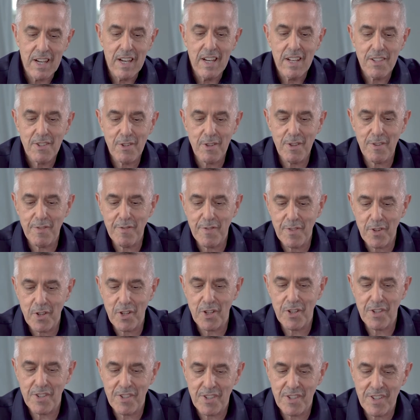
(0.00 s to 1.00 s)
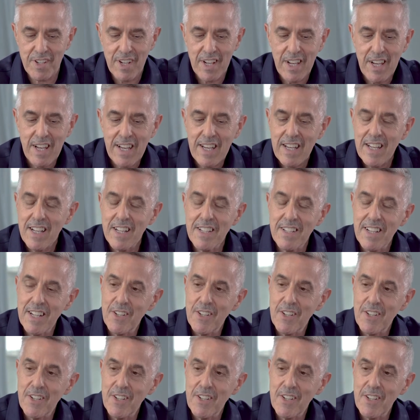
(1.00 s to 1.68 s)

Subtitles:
So the first is